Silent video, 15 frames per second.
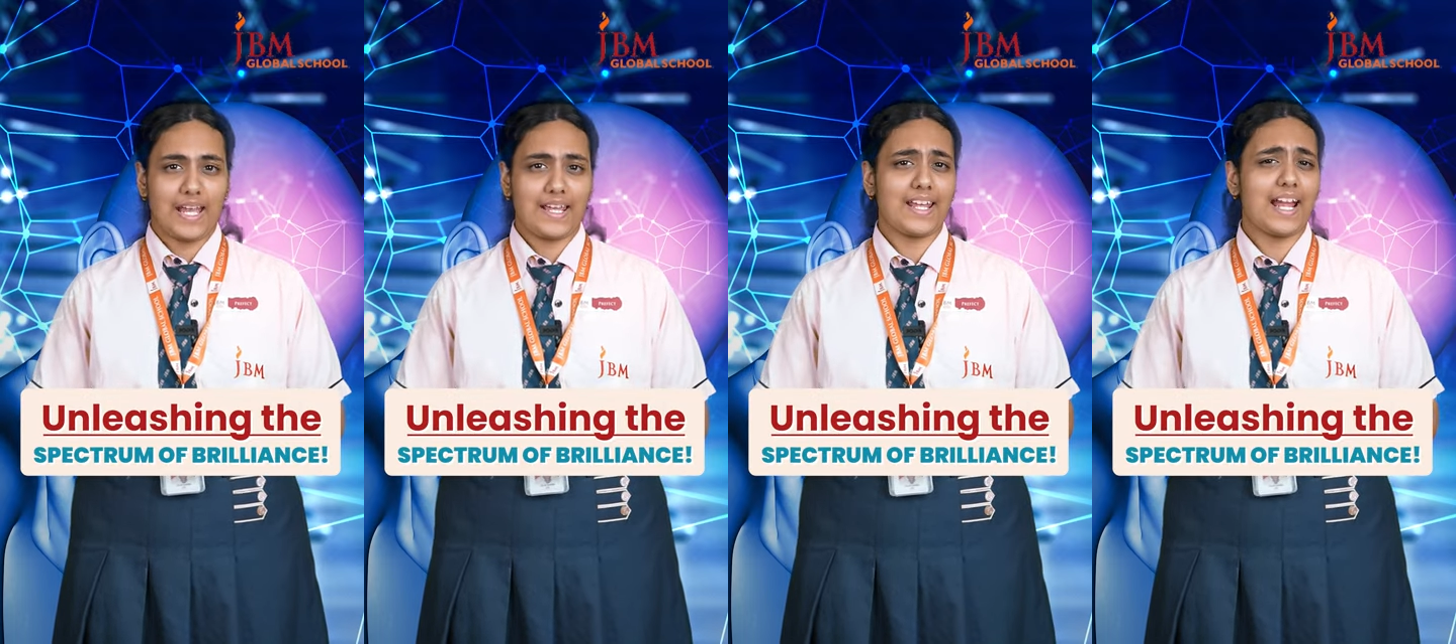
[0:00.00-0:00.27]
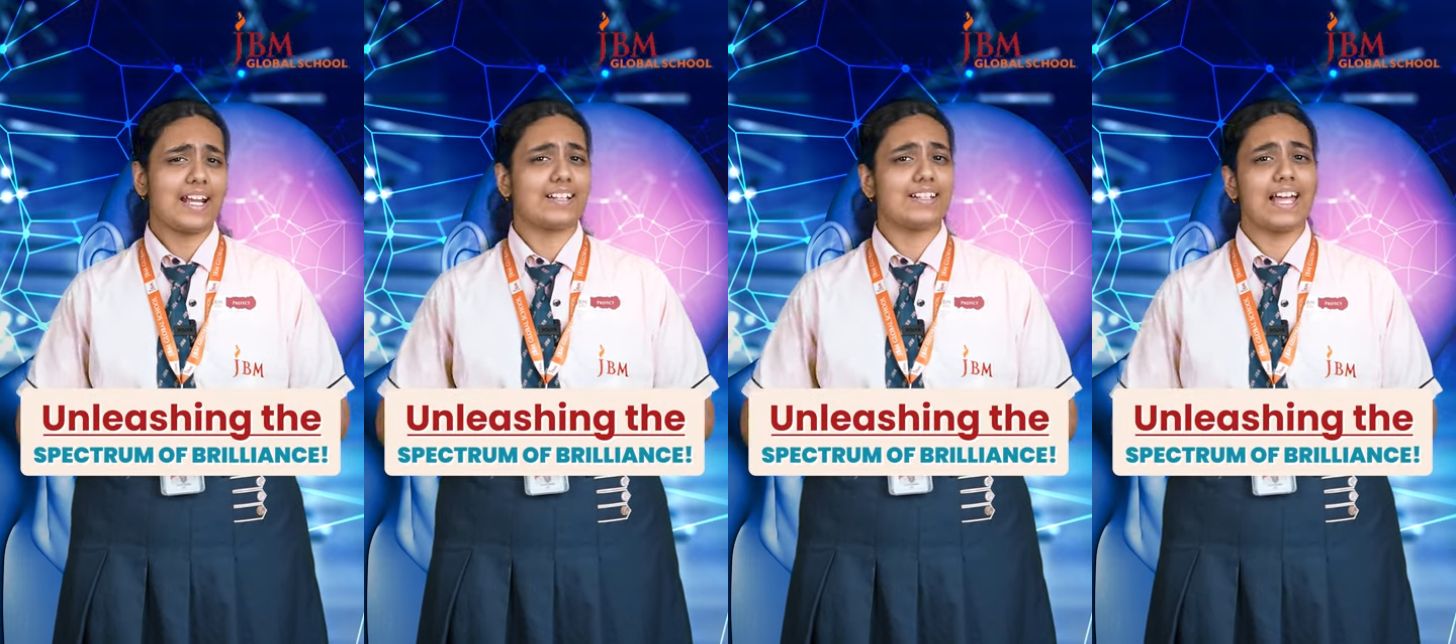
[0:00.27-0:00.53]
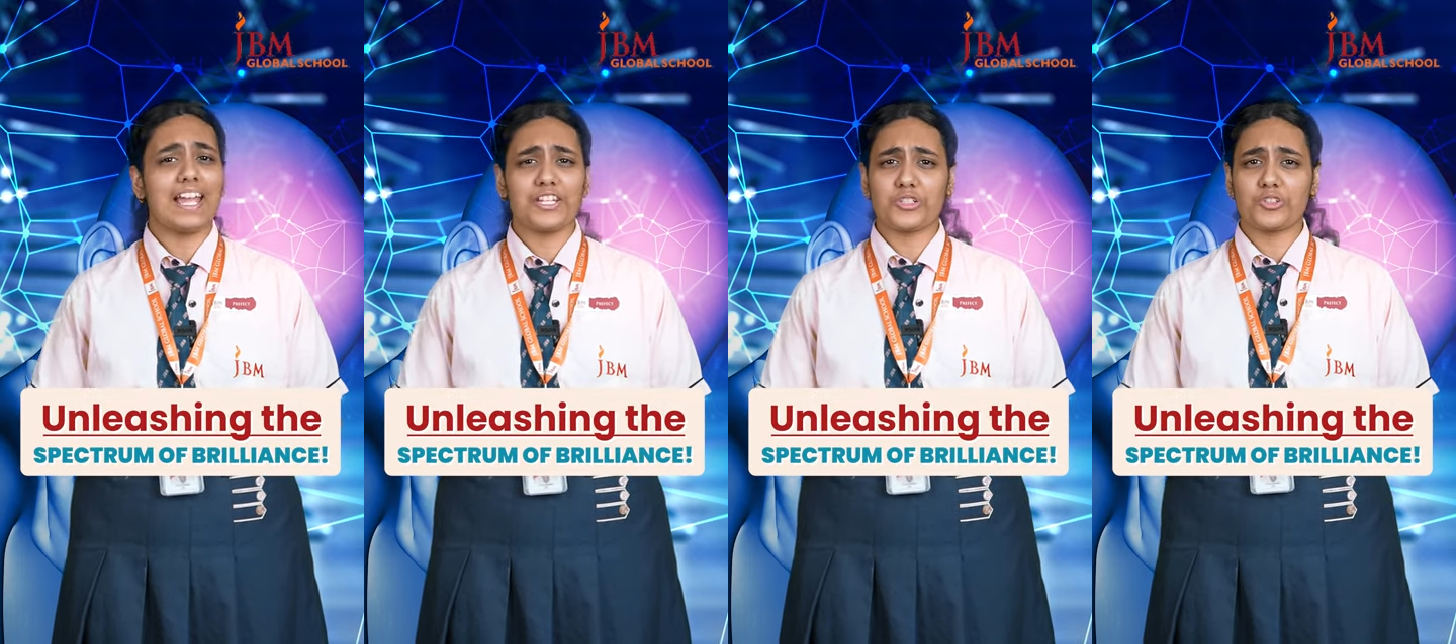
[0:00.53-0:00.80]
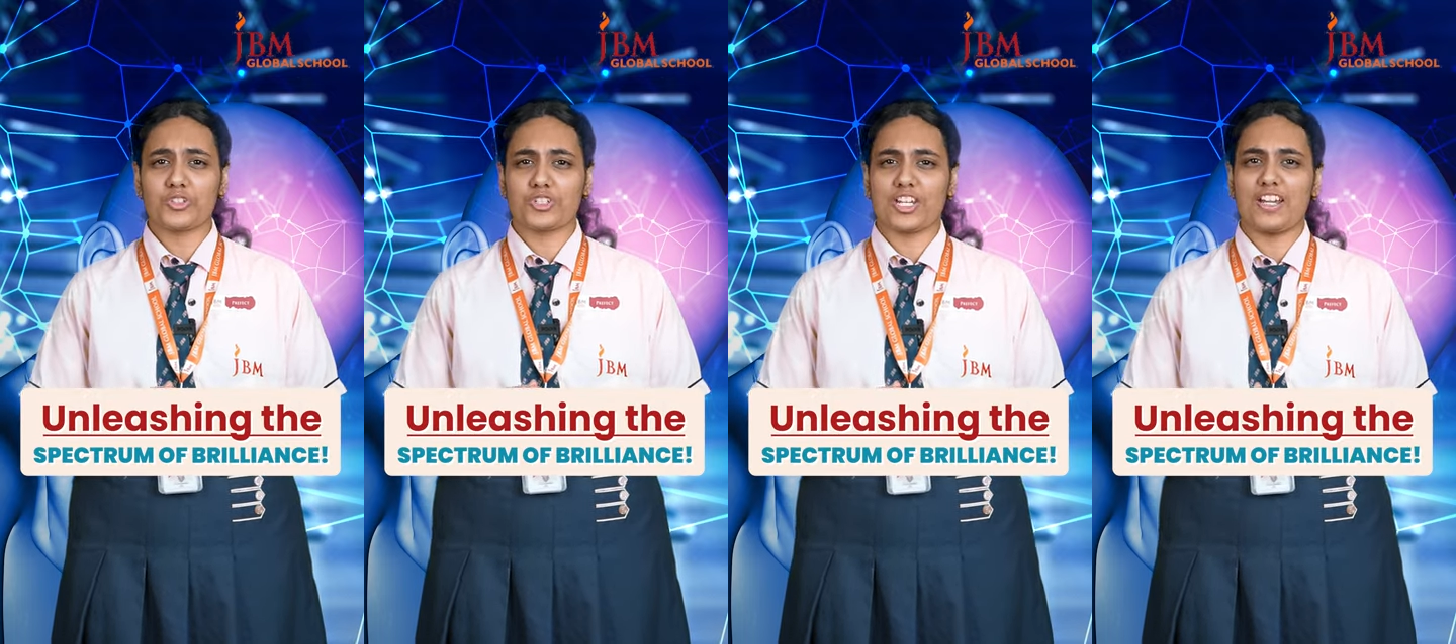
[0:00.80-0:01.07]
and I'd like
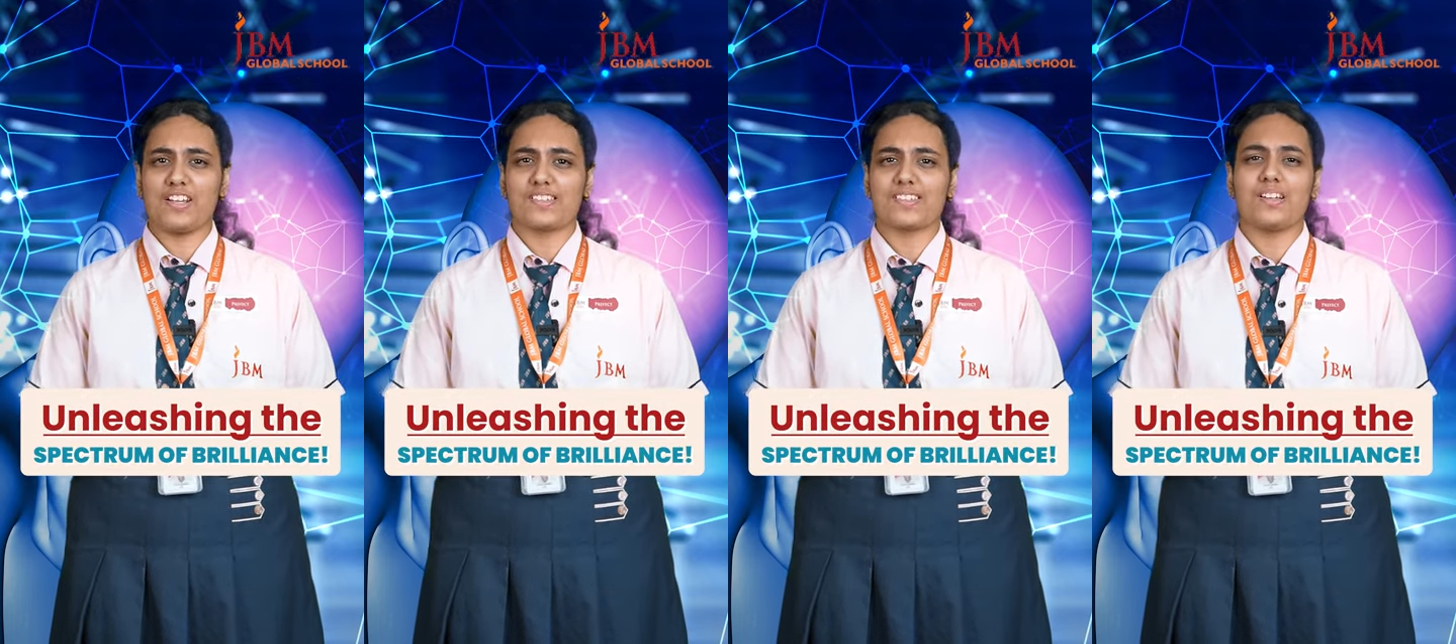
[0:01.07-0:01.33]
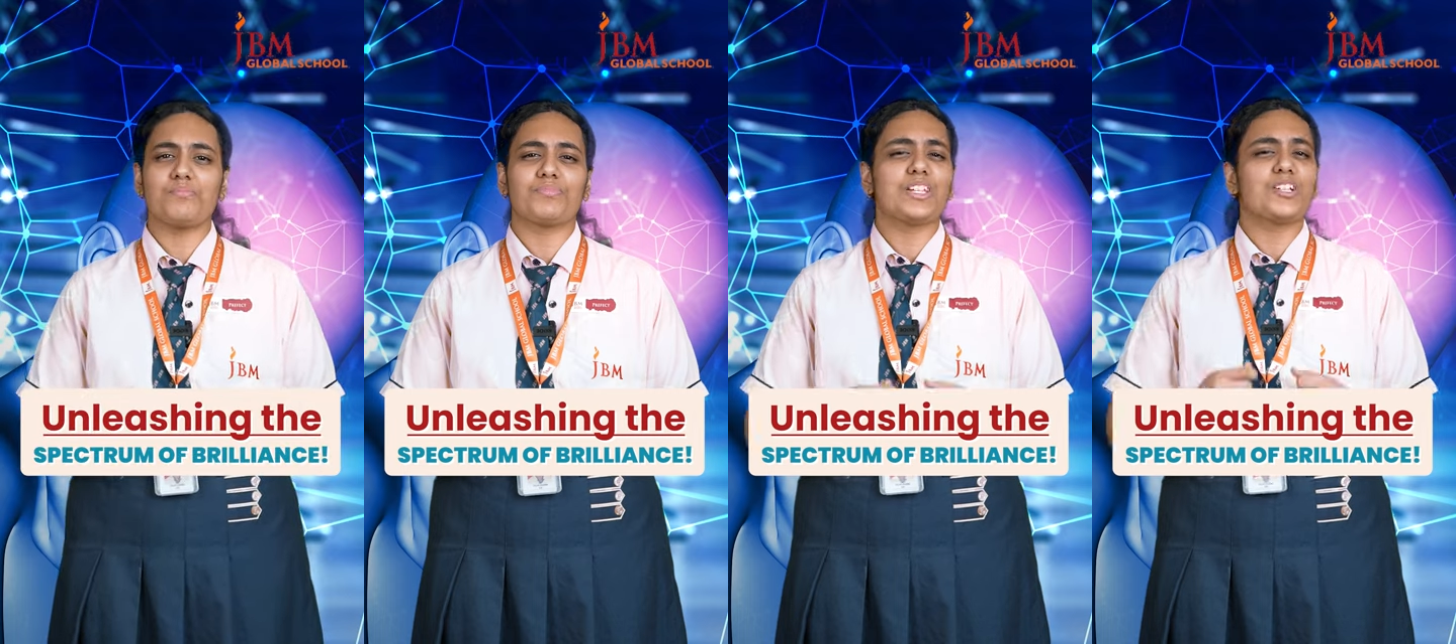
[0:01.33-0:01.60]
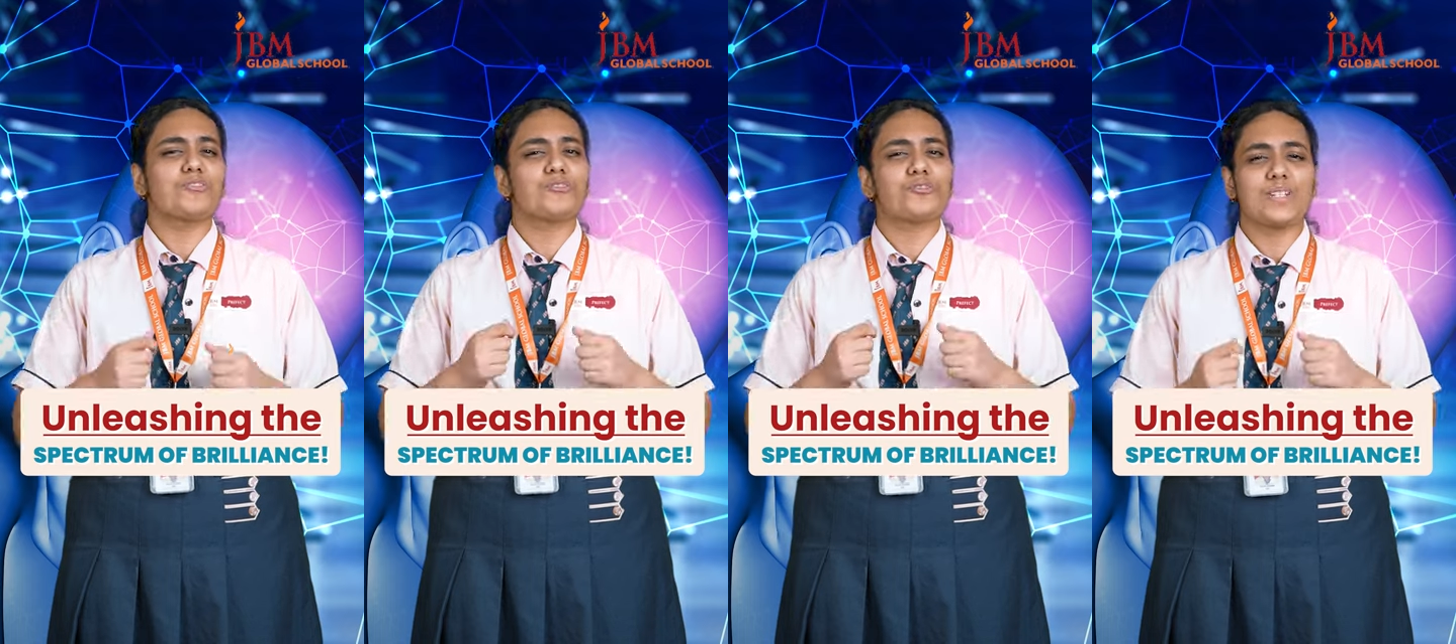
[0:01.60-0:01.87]
to share something